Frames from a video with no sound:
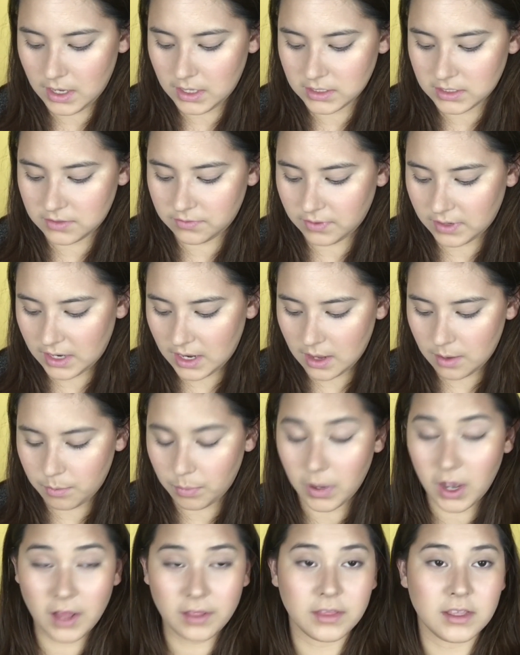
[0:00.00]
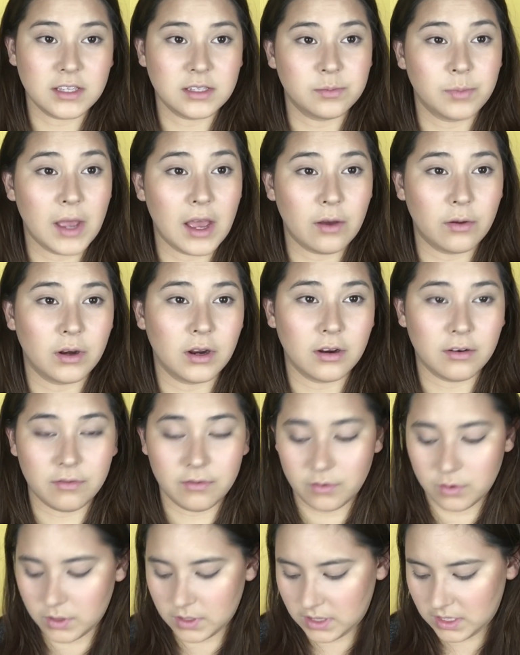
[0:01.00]
It's funny, I bought this powder
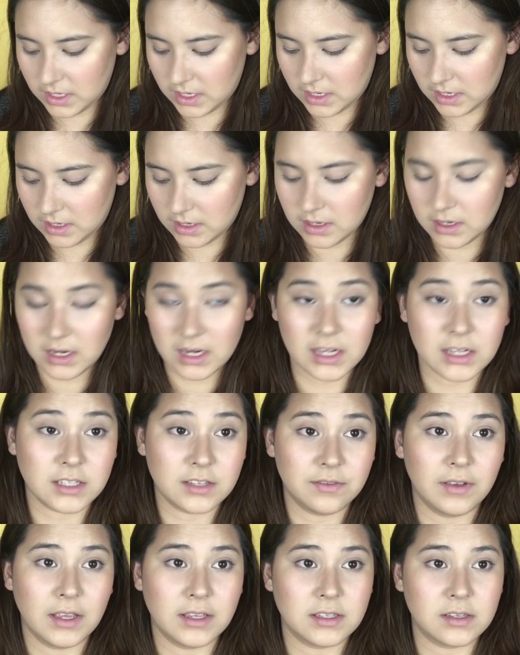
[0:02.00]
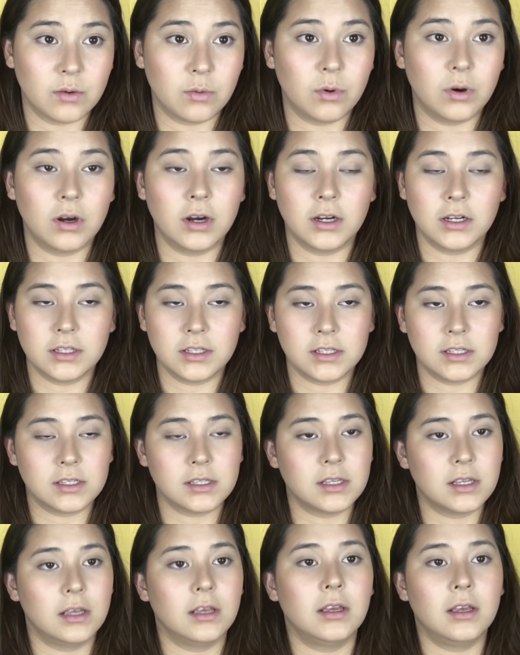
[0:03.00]
for the NYX Face
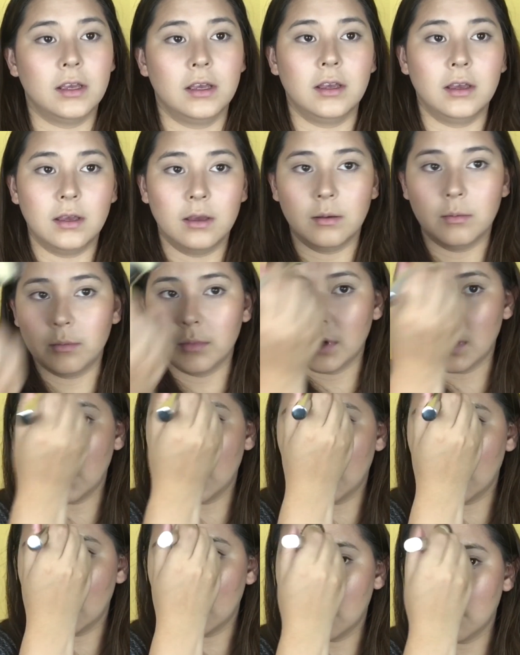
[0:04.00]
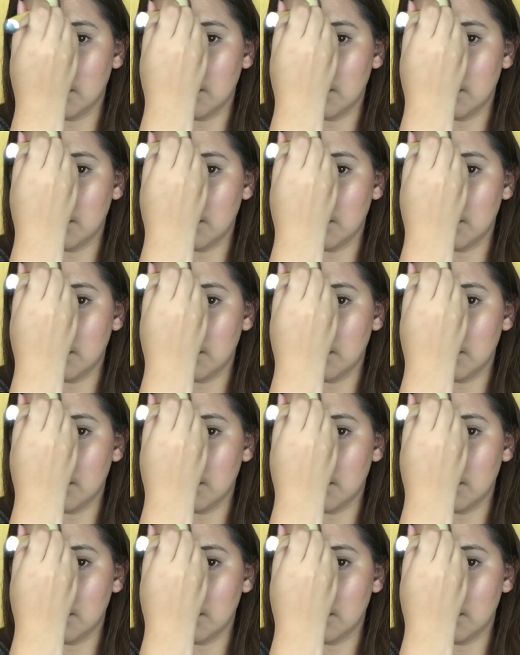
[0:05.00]
Awards, but